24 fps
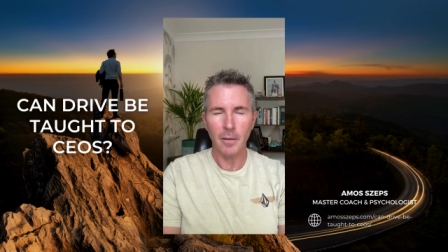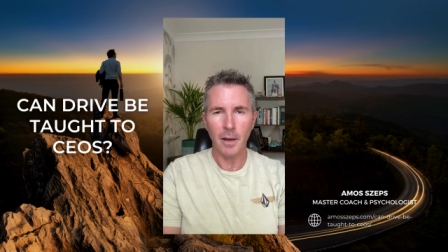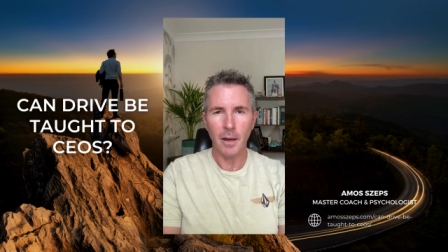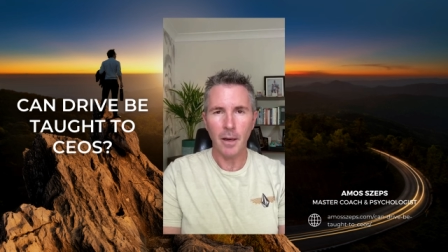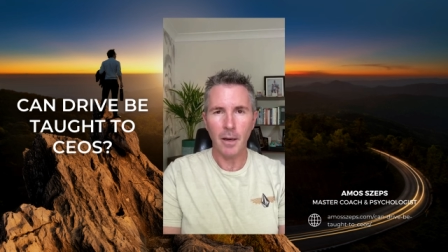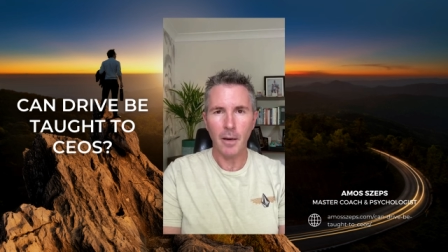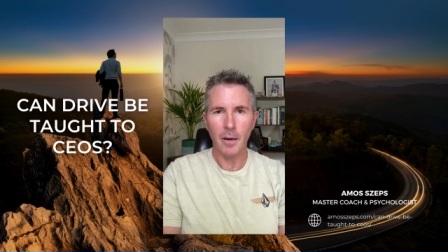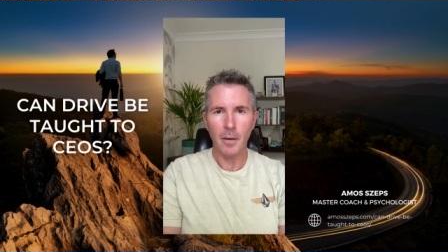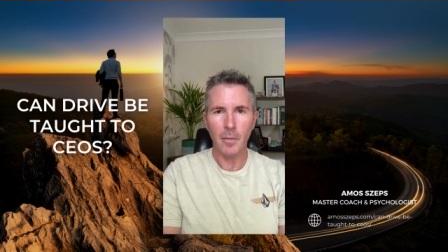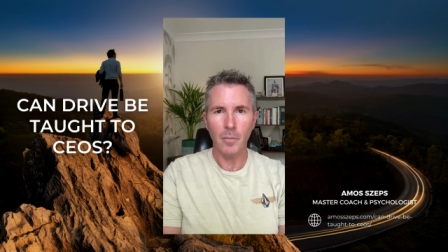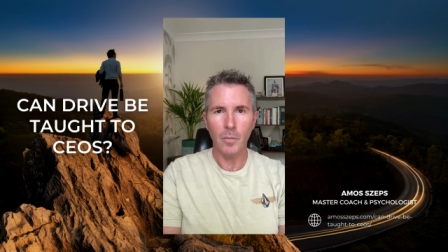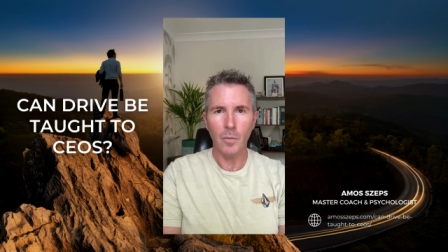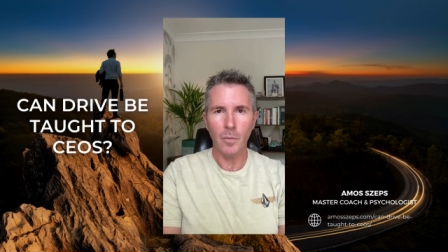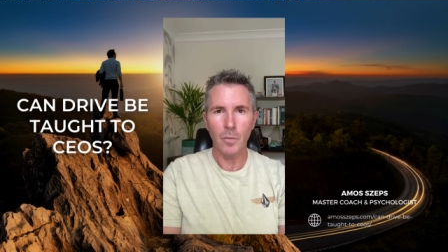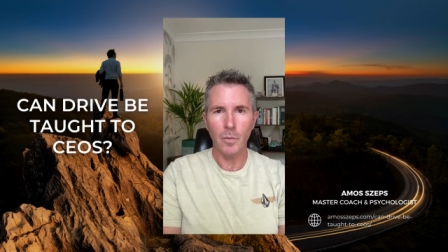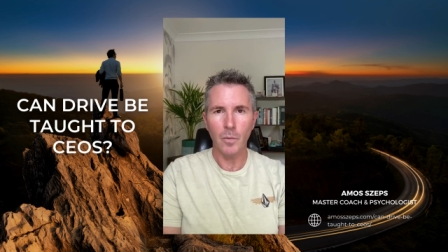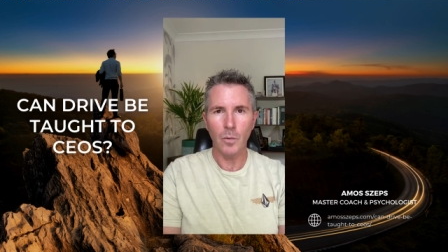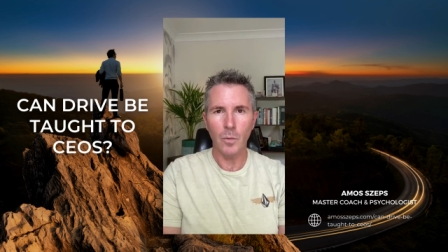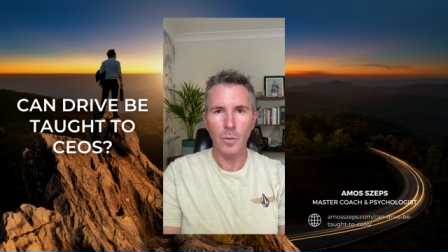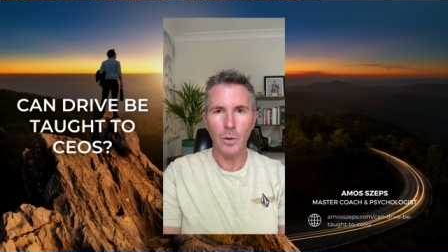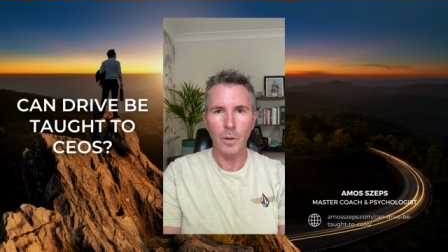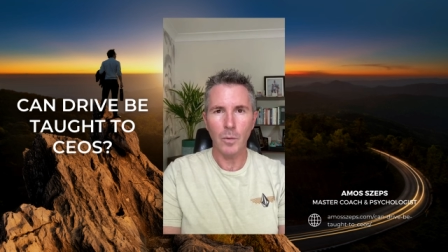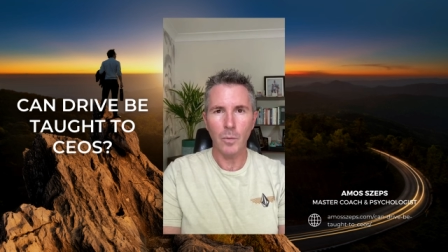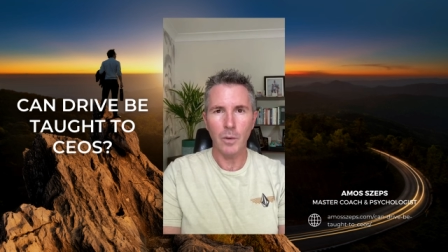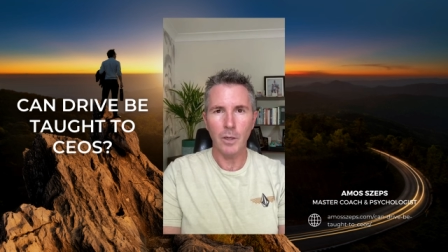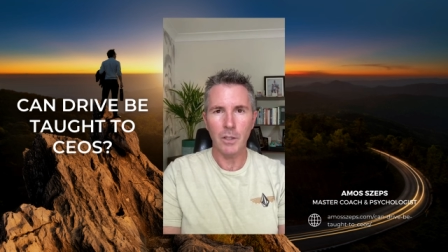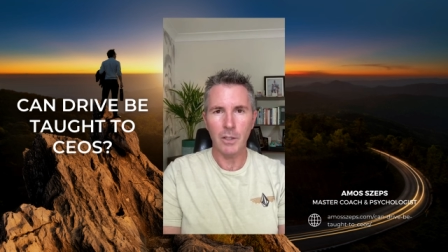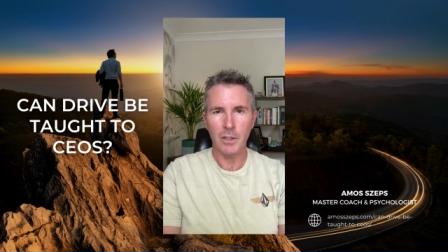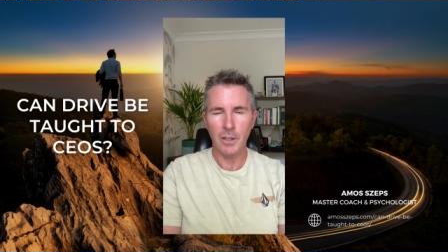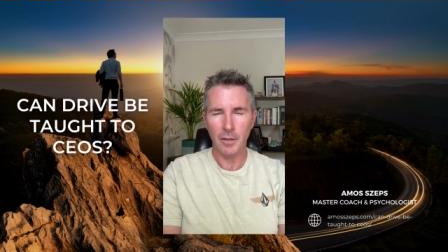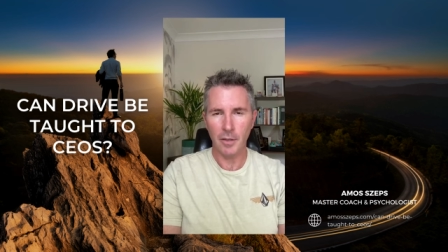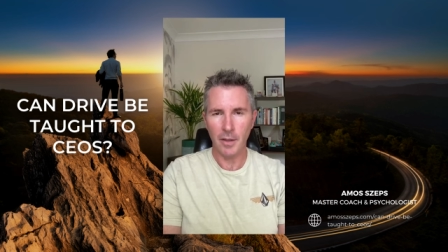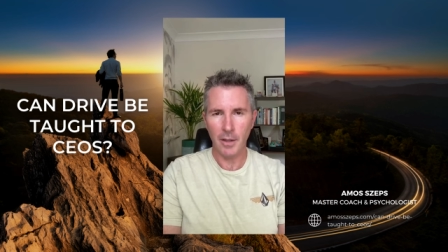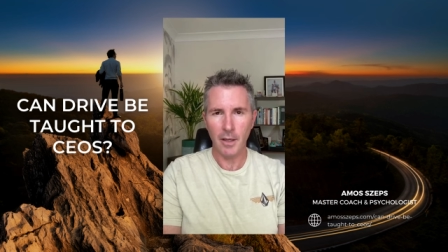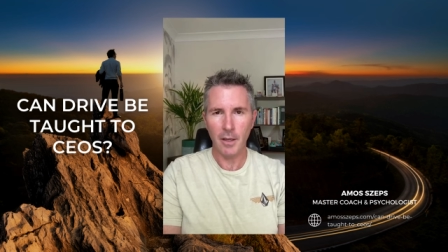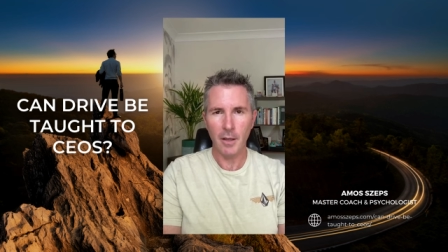um, with which
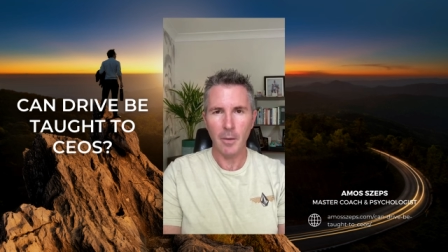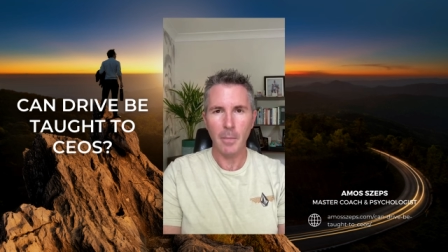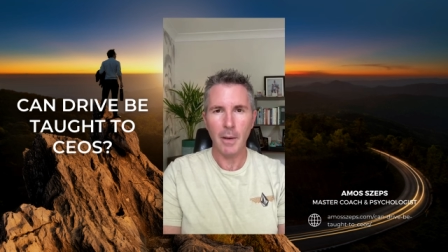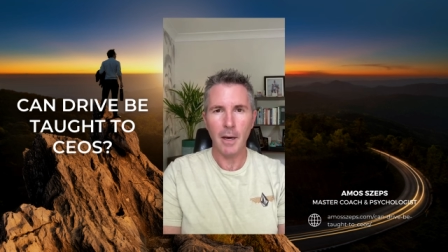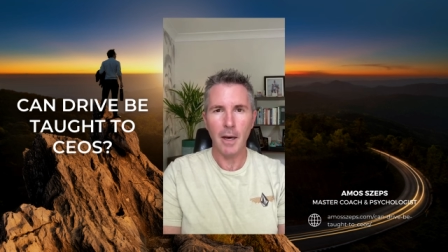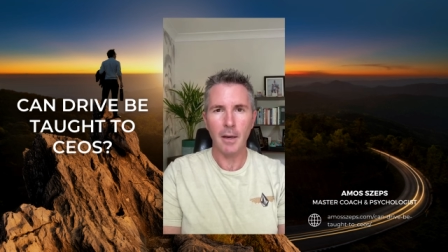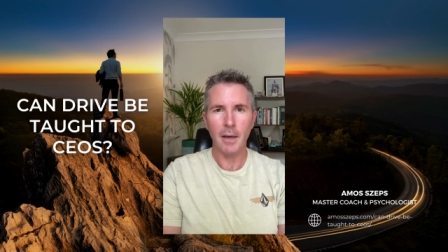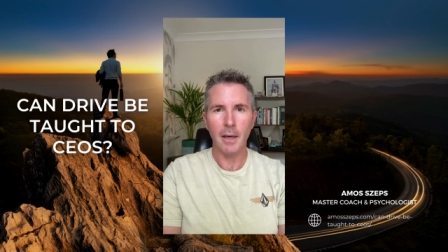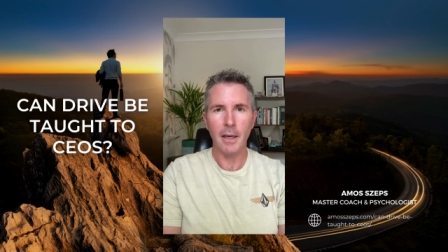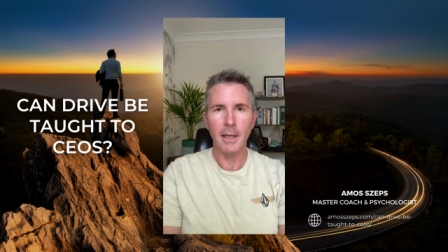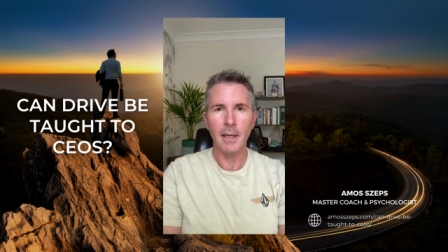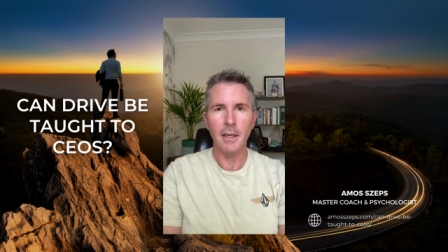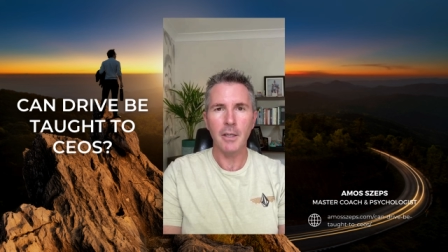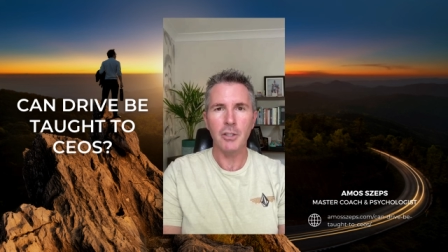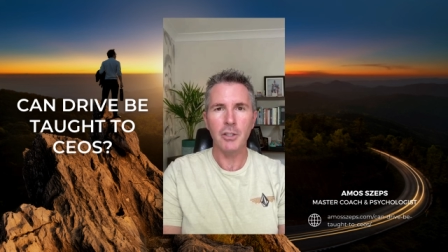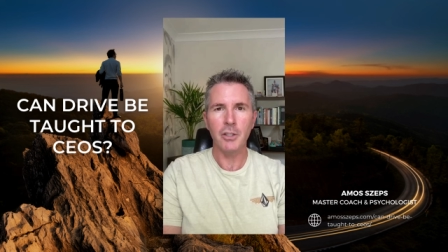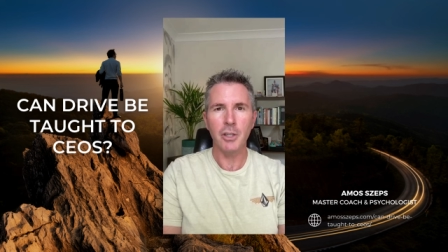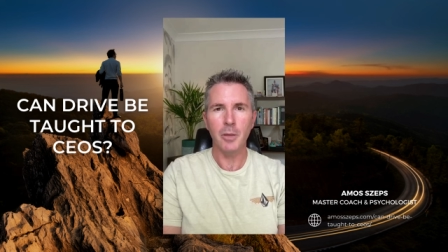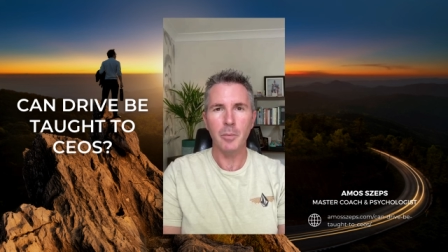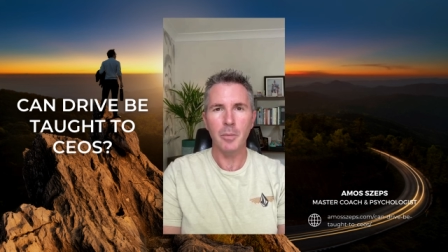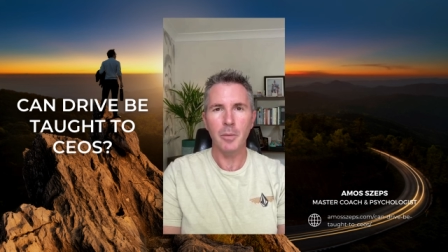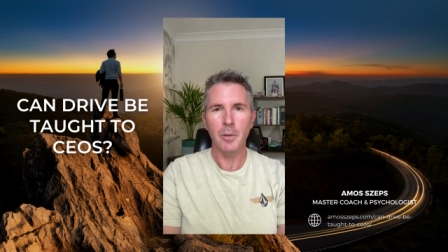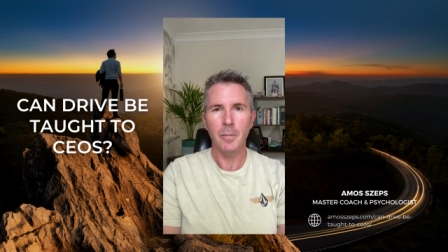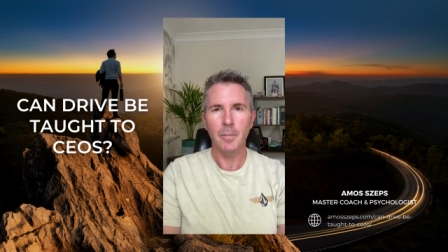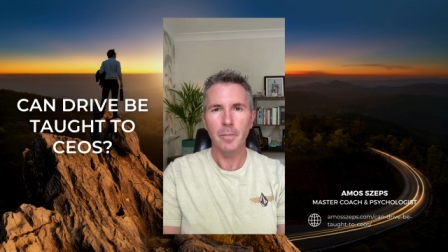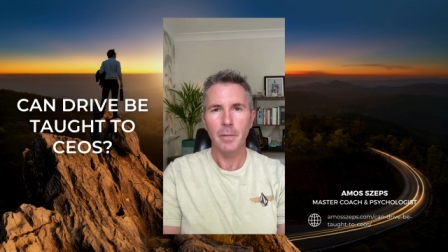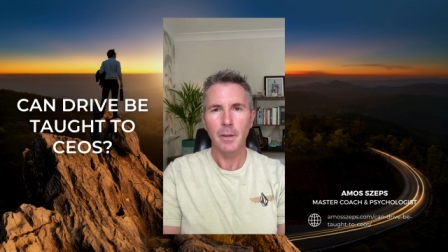to think about leadership.